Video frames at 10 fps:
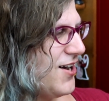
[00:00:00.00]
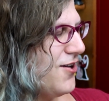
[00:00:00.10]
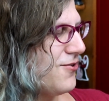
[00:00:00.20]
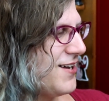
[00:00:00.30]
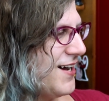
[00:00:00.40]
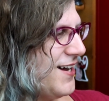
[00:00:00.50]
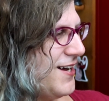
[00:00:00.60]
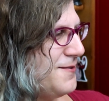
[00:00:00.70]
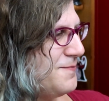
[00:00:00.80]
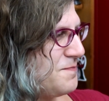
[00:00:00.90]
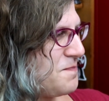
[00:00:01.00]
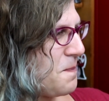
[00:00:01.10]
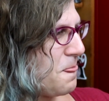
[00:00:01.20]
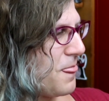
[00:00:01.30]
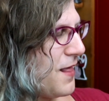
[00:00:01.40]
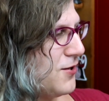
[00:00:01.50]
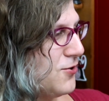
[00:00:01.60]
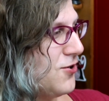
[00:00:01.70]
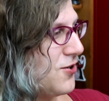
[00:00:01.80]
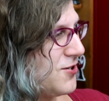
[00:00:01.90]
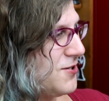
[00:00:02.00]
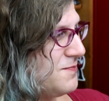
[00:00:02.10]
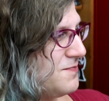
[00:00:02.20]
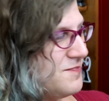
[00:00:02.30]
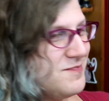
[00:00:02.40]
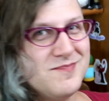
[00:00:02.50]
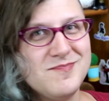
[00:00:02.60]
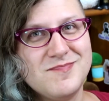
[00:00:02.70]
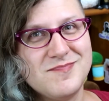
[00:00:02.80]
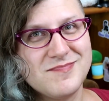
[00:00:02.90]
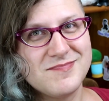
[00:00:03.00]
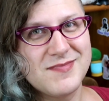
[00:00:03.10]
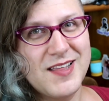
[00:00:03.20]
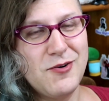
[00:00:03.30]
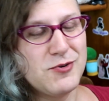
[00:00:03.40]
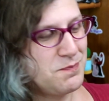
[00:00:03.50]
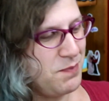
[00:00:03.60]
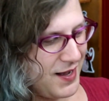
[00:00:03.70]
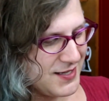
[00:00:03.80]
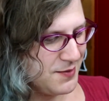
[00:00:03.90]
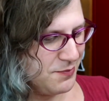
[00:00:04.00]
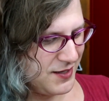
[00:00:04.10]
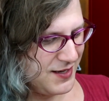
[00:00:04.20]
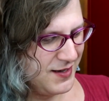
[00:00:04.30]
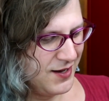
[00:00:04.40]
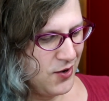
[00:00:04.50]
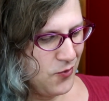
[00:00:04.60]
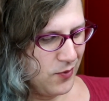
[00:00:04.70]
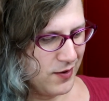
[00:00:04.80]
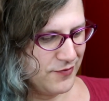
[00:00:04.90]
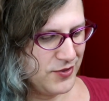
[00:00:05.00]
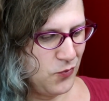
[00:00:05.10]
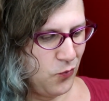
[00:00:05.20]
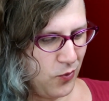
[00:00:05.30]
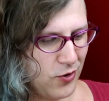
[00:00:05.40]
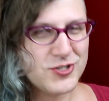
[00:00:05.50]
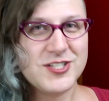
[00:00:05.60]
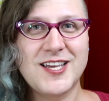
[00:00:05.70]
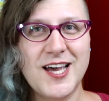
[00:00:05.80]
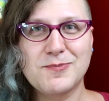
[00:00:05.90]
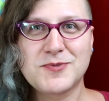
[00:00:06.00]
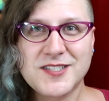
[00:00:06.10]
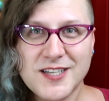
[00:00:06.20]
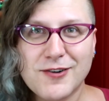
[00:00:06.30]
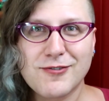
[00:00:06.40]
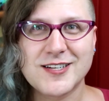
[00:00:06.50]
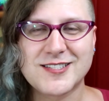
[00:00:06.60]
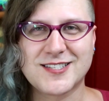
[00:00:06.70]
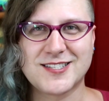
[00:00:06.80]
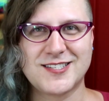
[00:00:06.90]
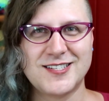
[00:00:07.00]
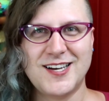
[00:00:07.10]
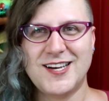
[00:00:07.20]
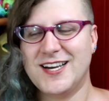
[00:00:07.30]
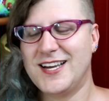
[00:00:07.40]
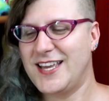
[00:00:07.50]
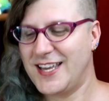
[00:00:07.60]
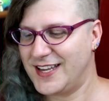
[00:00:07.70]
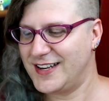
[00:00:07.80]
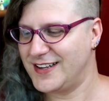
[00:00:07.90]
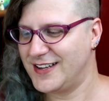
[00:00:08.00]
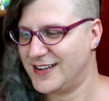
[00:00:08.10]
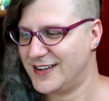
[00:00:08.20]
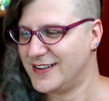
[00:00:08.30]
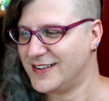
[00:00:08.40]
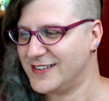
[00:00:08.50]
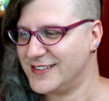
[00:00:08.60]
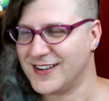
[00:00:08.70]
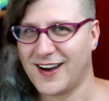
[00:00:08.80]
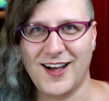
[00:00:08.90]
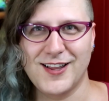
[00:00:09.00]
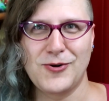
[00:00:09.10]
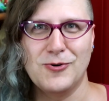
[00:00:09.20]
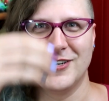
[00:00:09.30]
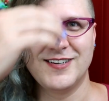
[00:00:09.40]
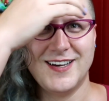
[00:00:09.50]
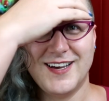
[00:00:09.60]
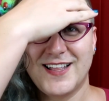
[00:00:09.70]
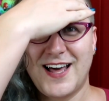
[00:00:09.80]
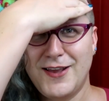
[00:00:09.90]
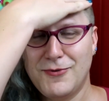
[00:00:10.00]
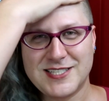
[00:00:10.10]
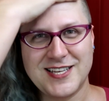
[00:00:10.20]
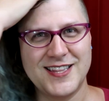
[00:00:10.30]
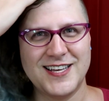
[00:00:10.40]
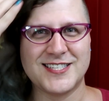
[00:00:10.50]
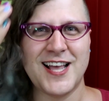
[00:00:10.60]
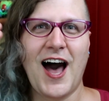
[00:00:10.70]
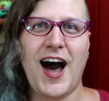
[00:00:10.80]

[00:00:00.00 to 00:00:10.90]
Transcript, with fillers: Okay. Look. It was possibly one of the worst kept secrets in Hollywood that he was in this.